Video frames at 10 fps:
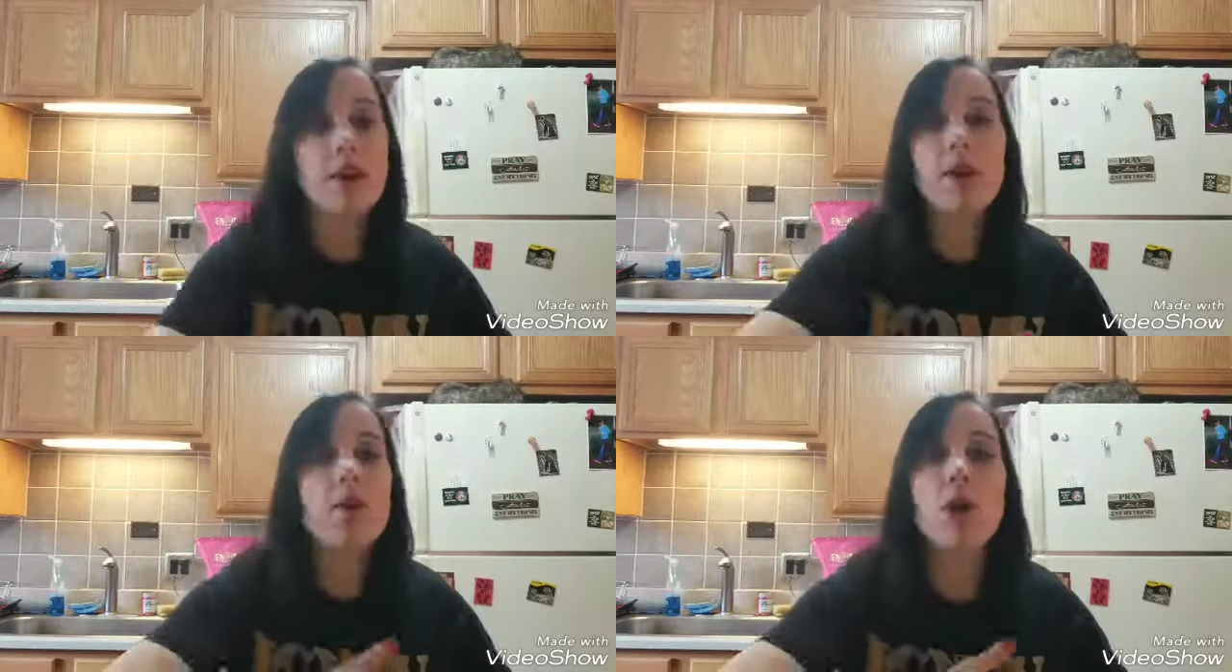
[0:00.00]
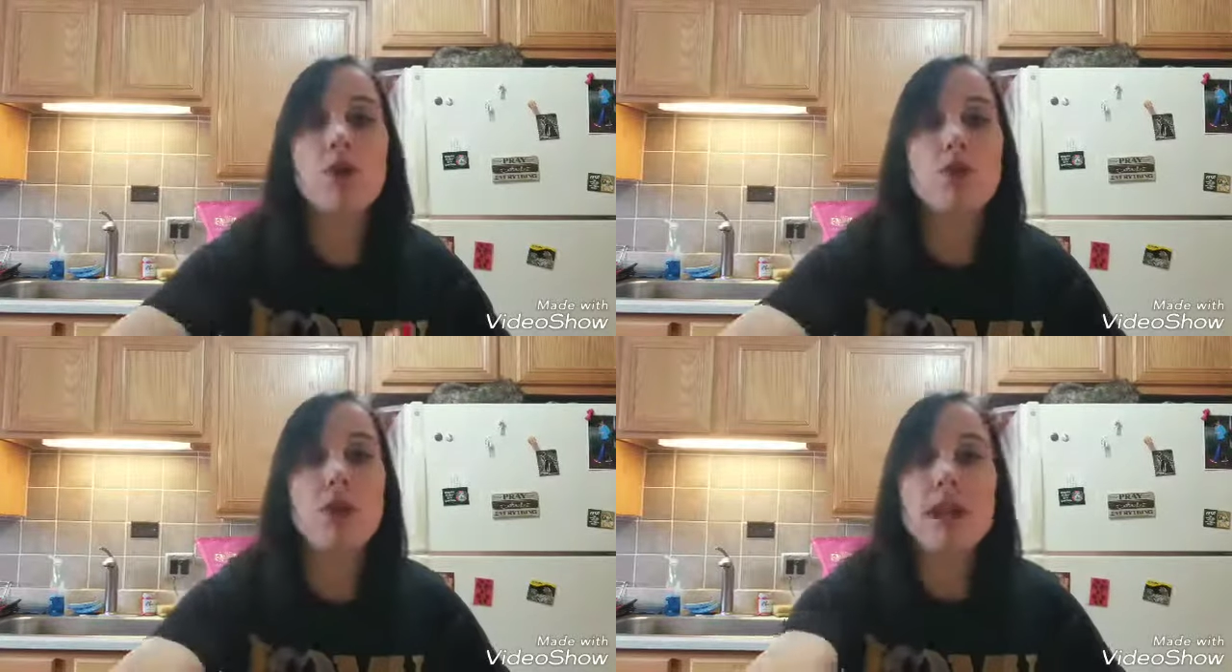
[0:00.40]
I might
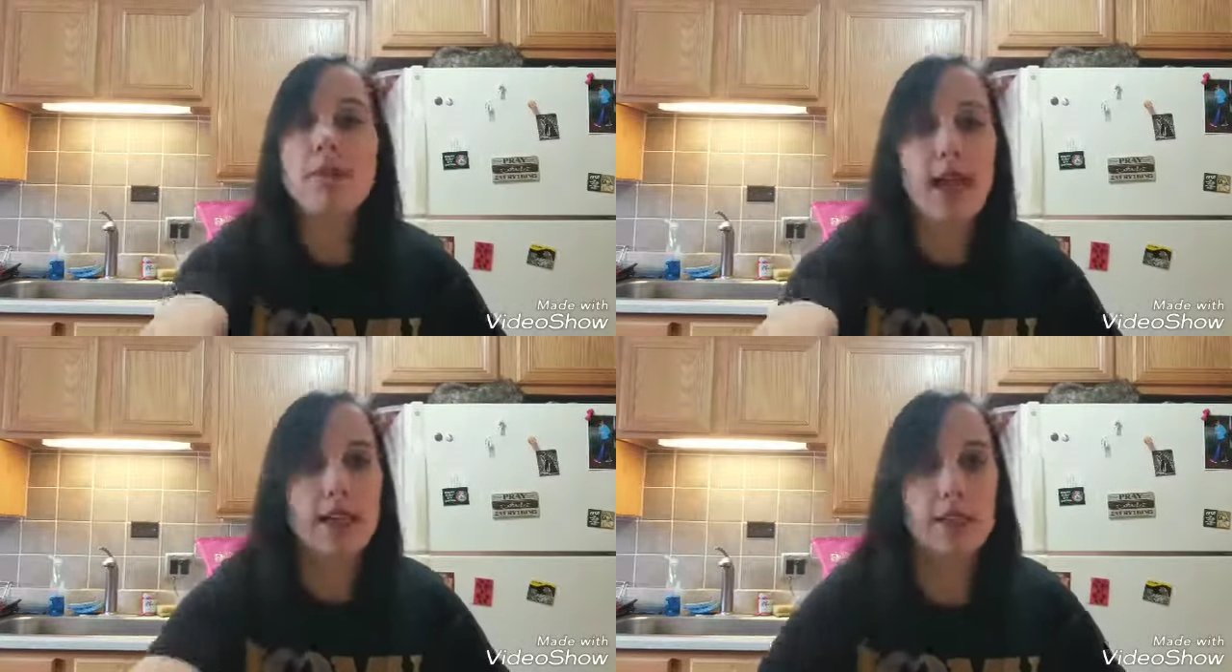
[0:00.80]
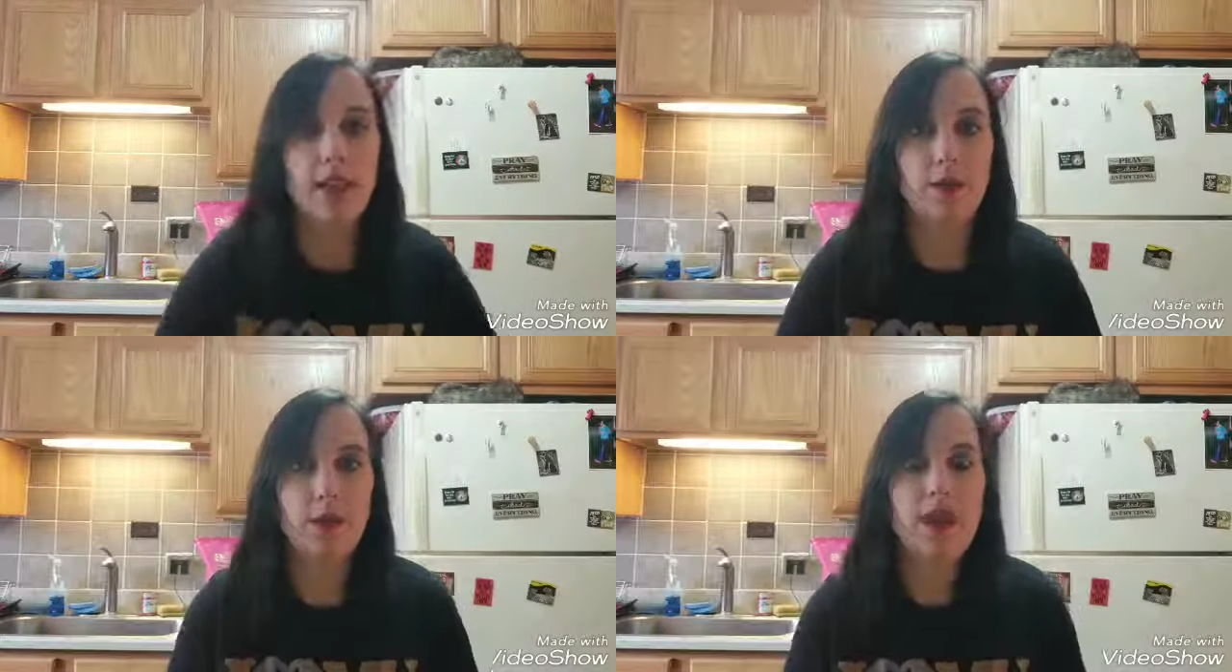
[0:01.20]
walk right past
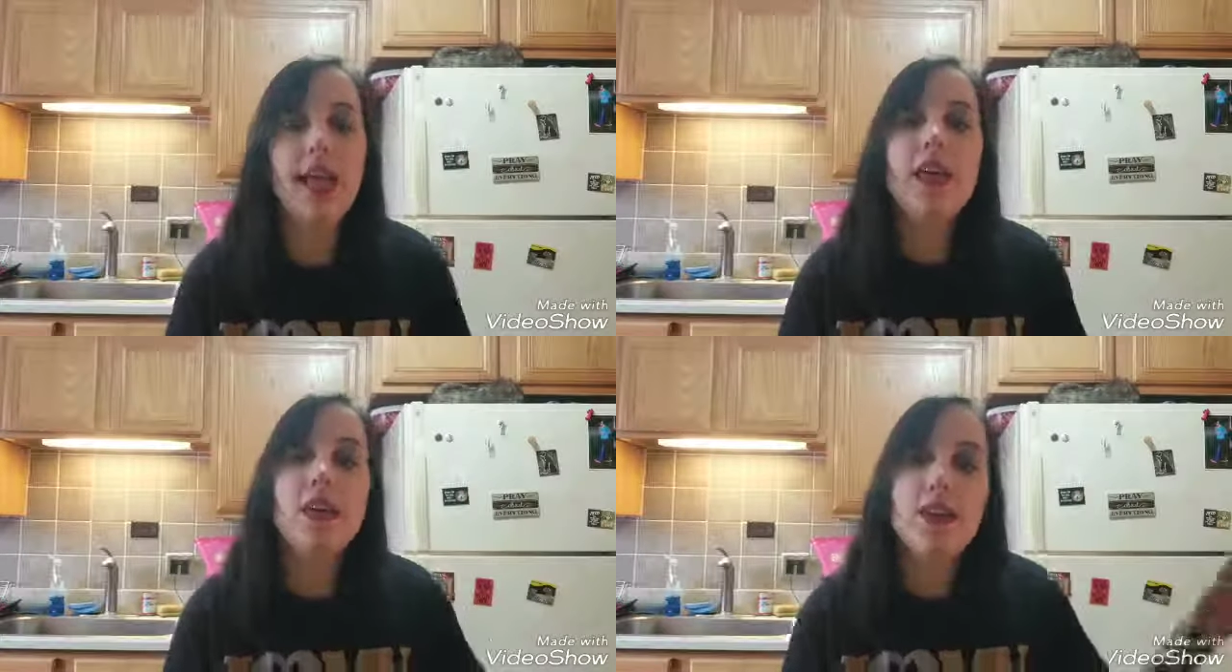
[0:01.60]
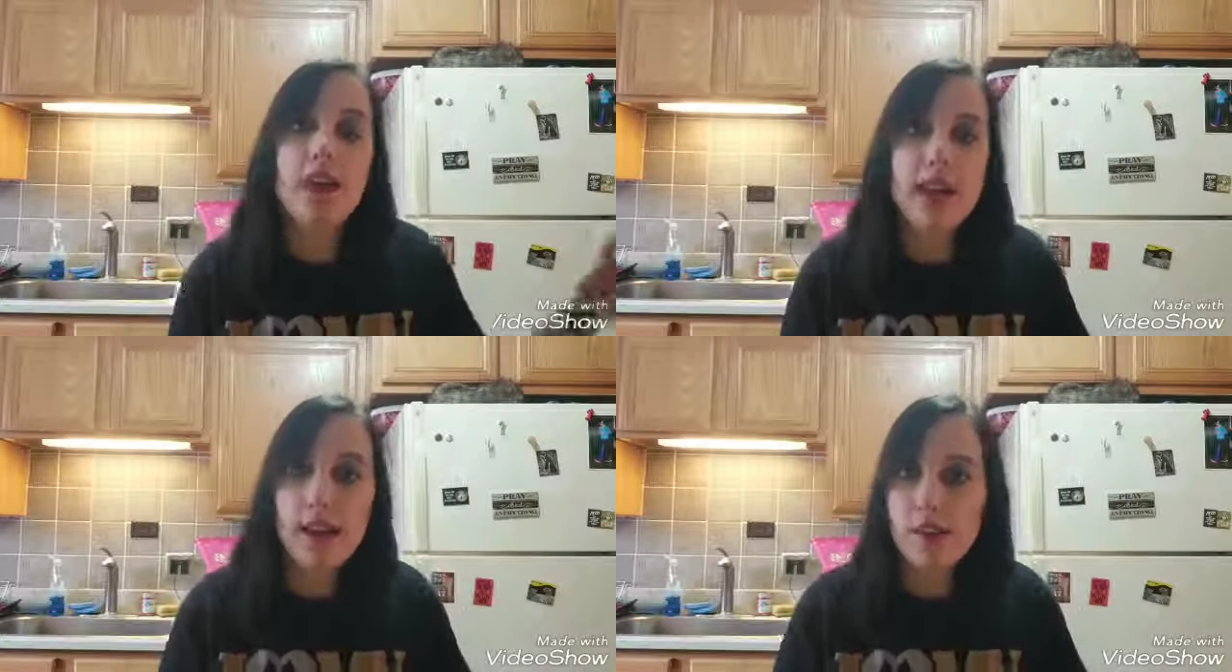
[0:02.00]
them.
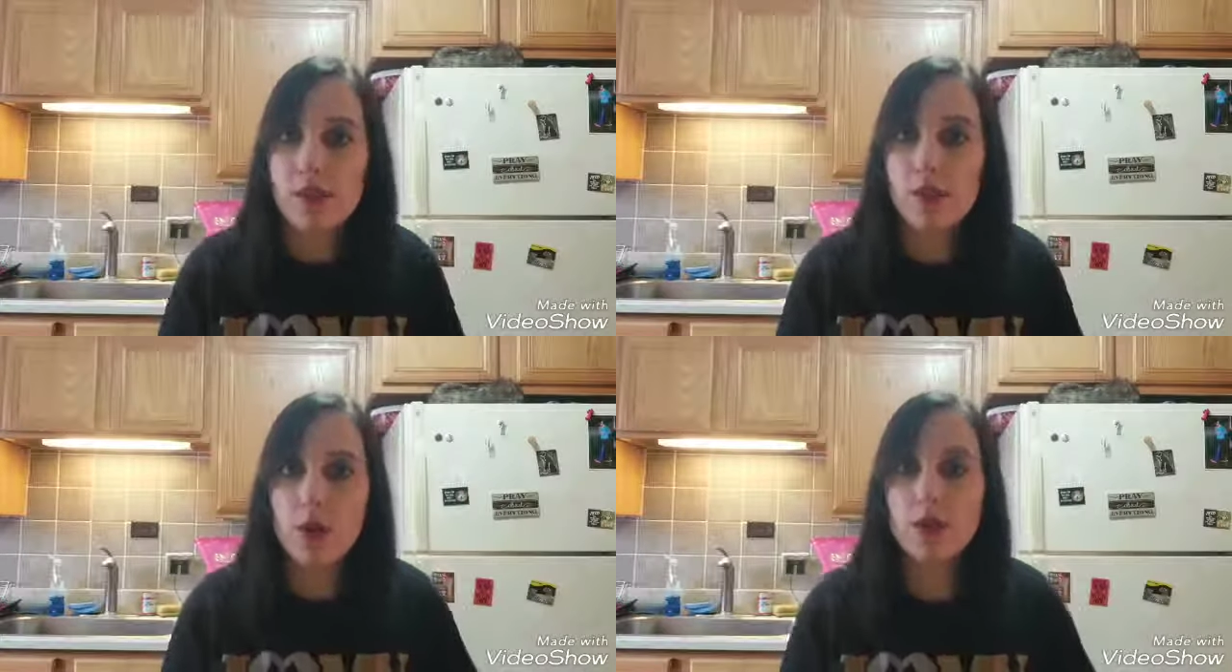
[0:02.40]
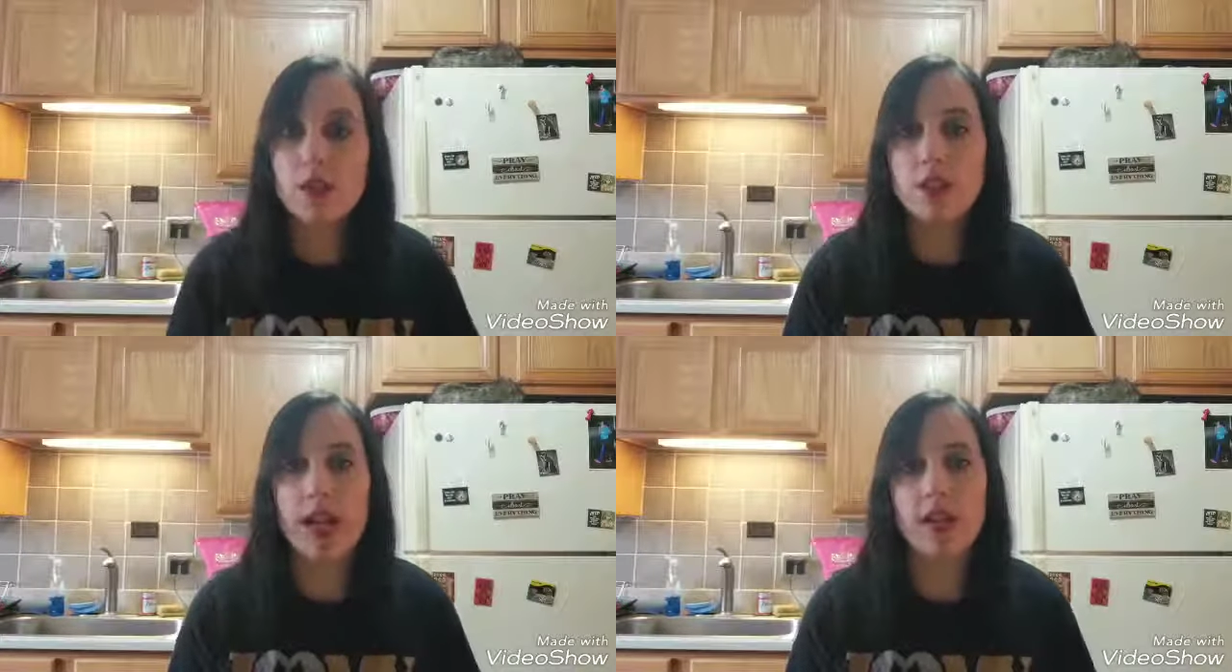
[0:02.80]
They have their own
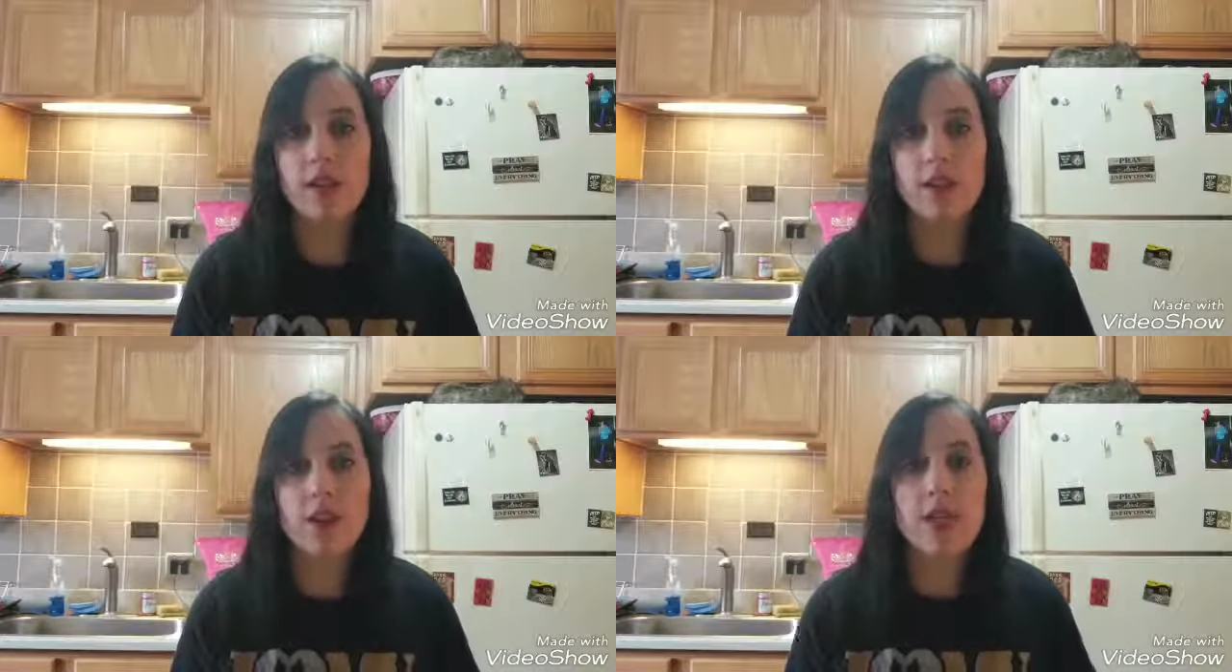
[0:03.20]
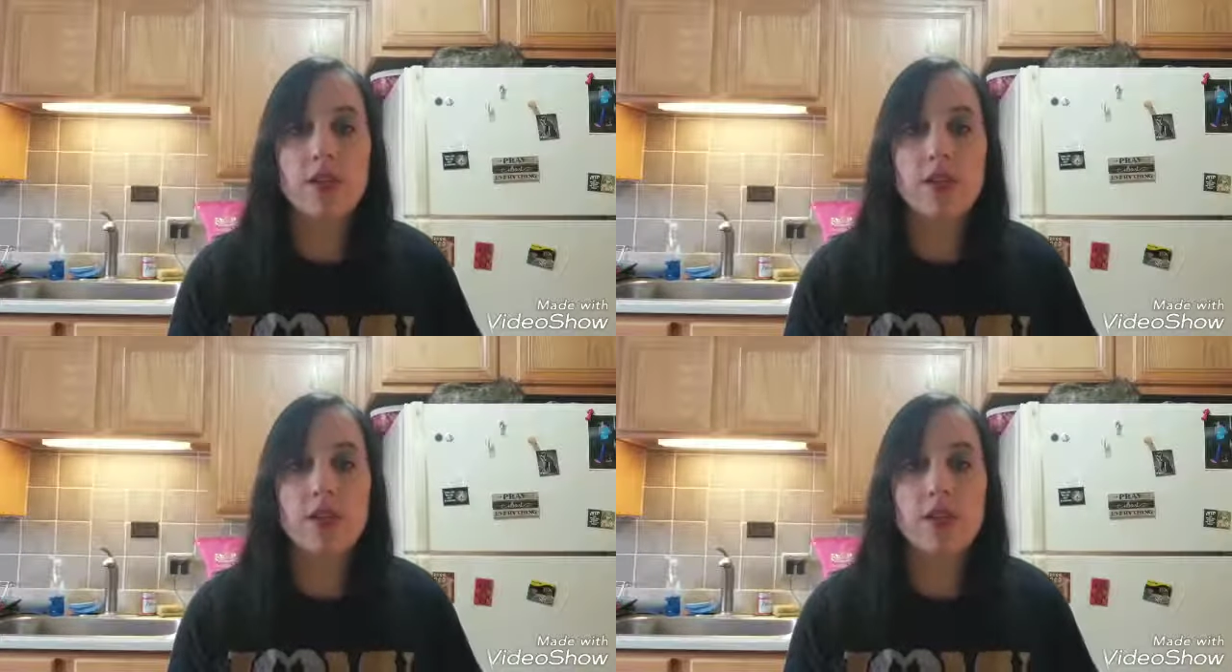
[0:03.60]
desire